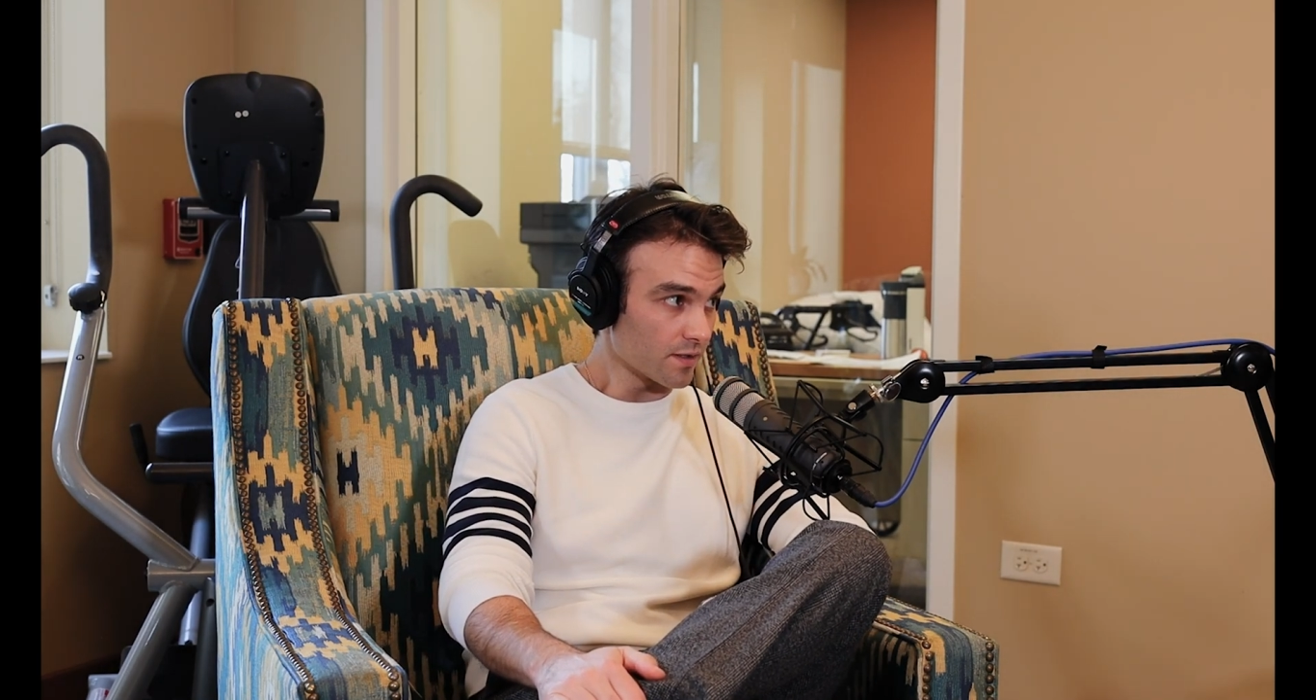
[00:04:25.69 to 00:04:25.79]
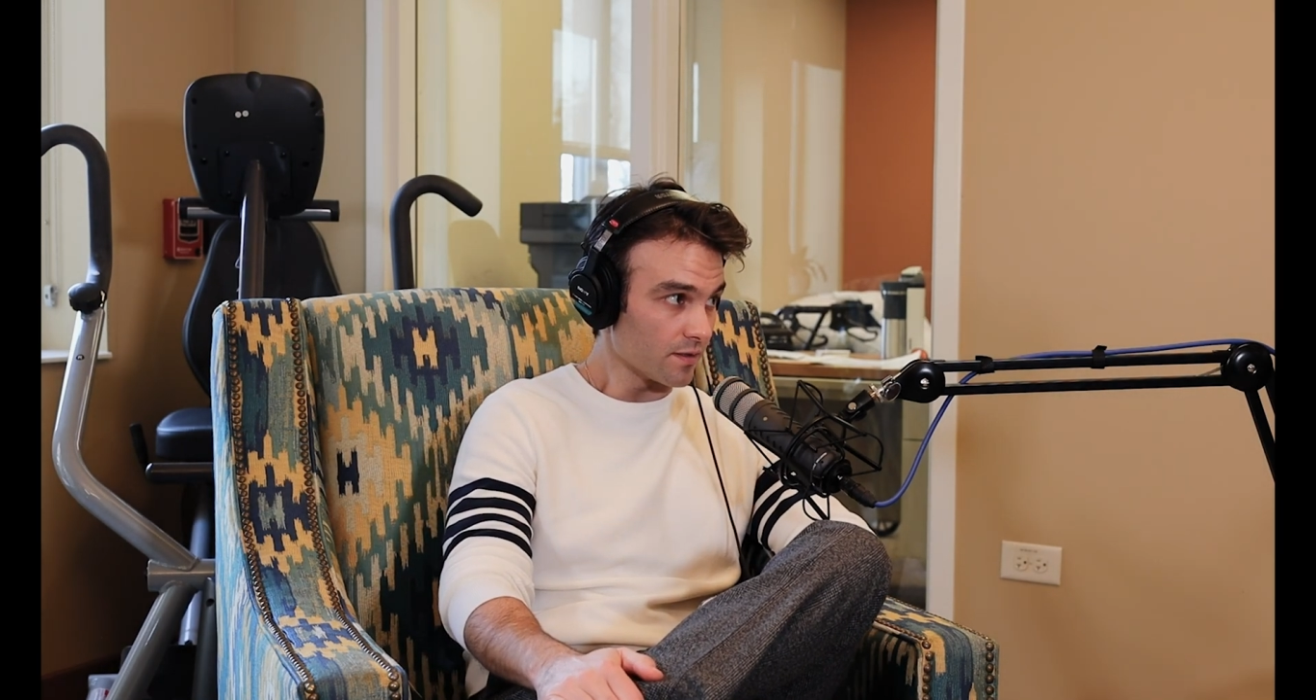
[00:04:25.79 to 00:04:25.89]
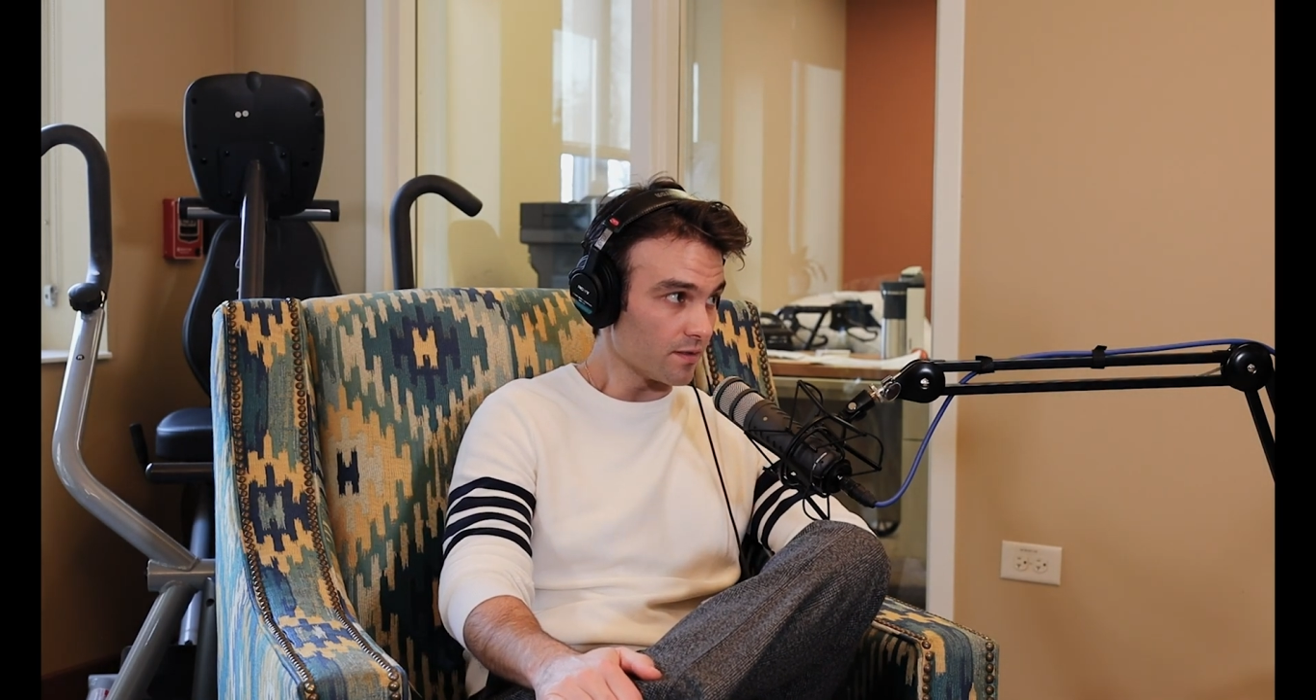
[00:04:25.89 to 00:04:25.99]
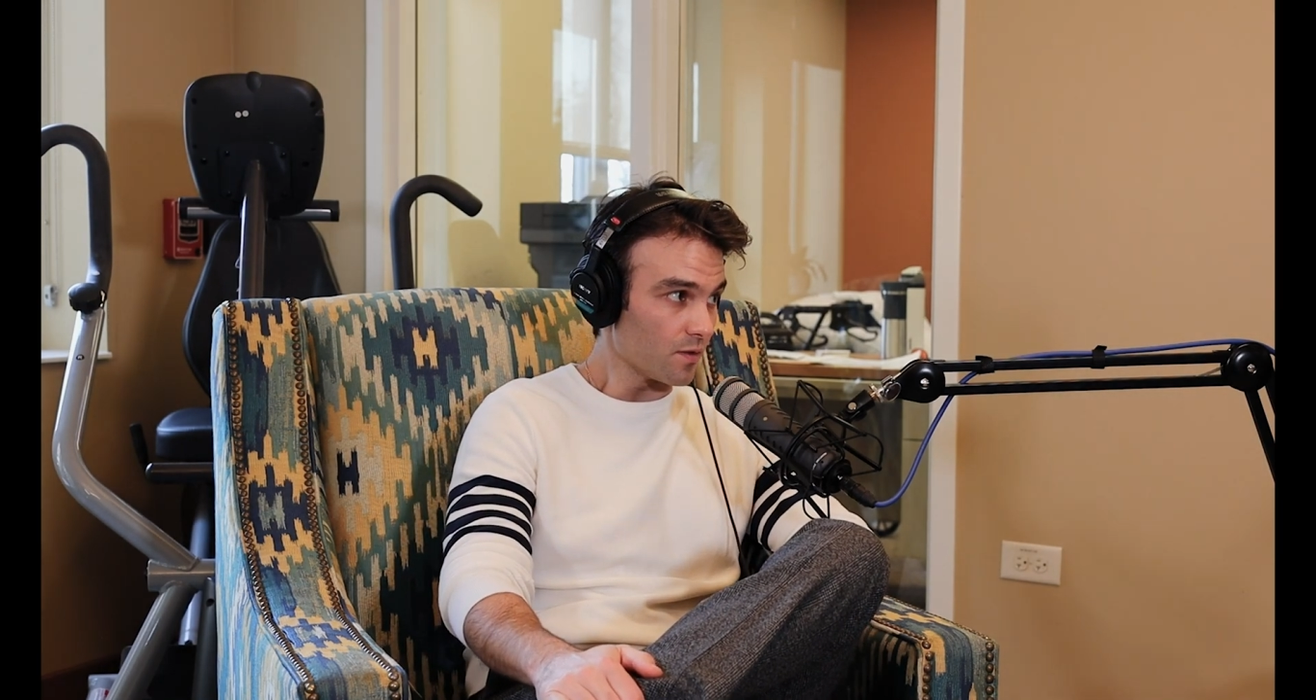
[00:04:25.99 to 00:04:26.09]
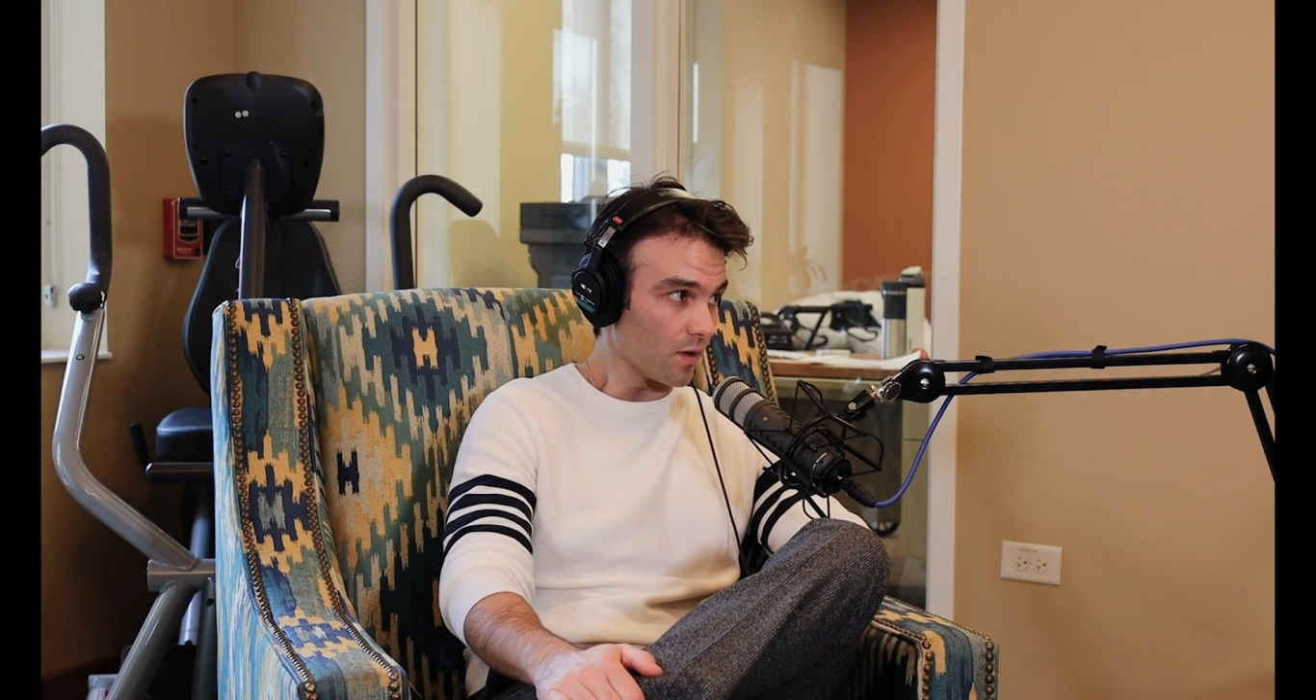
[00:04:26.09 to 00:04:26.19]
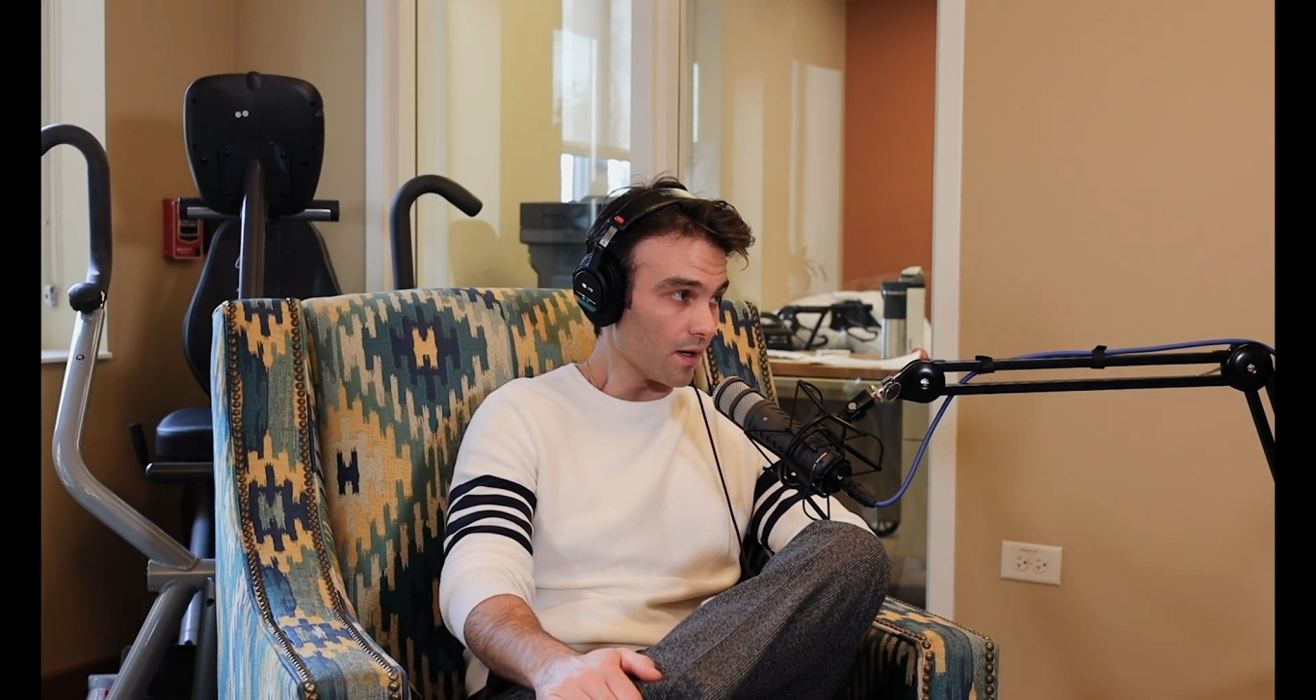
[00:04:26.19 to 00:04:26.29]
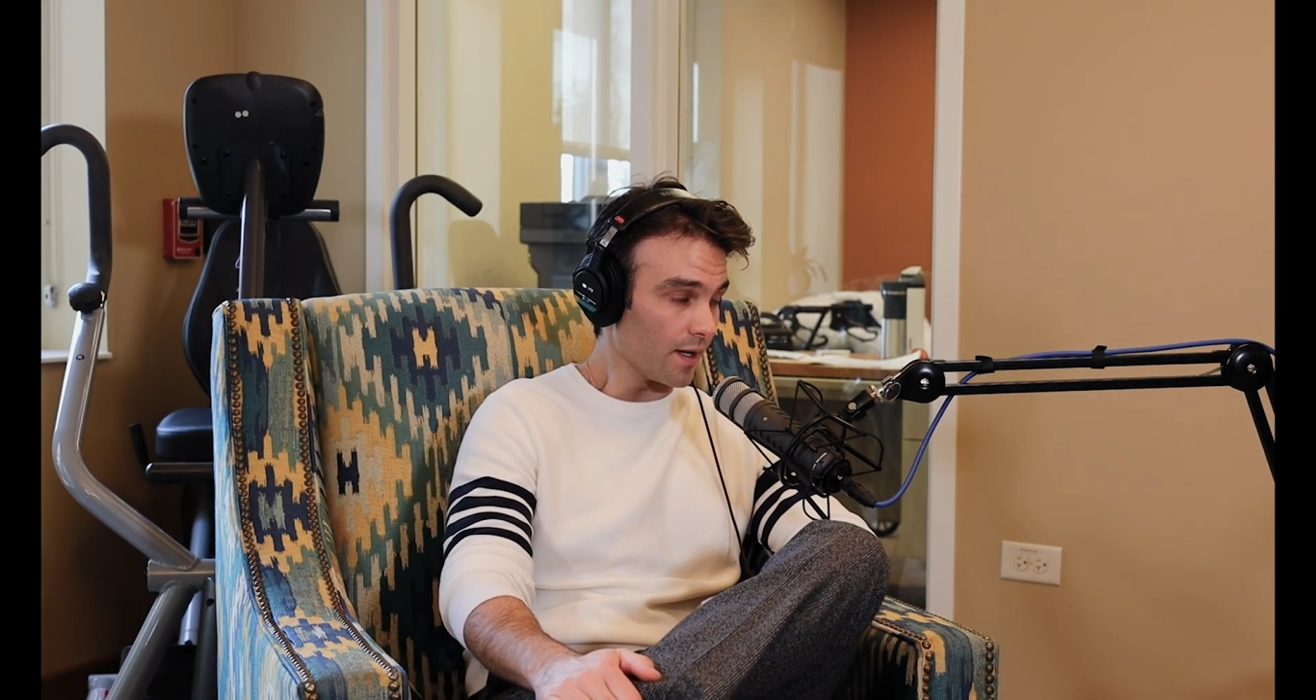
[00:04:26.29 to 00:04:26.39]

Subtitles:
in the door.